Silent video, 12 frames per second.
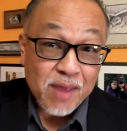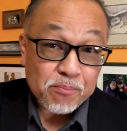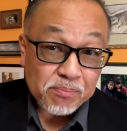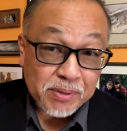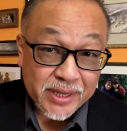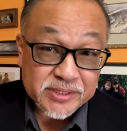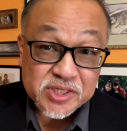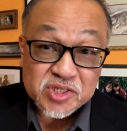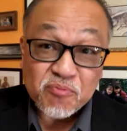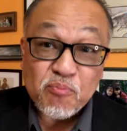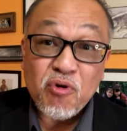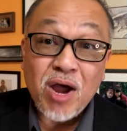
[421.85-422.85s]
in places
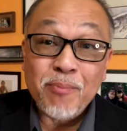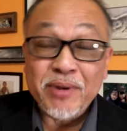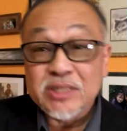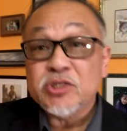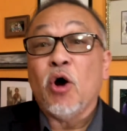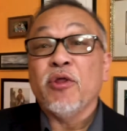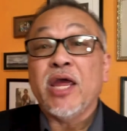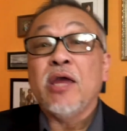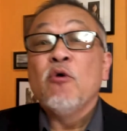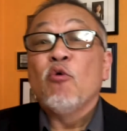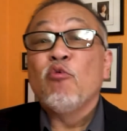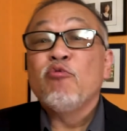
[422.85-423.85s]
of prominence? Are
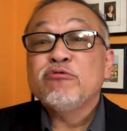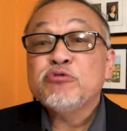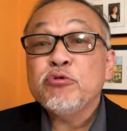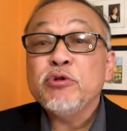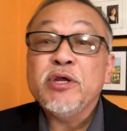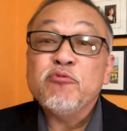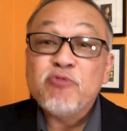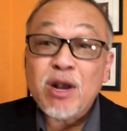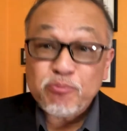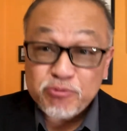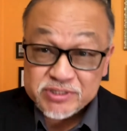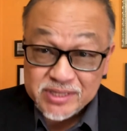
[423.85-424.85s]
they truly
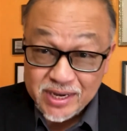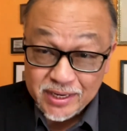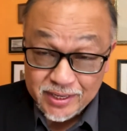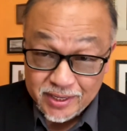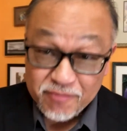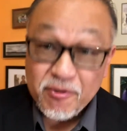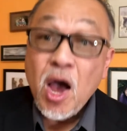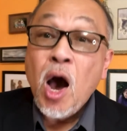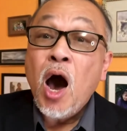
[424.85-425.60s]
representative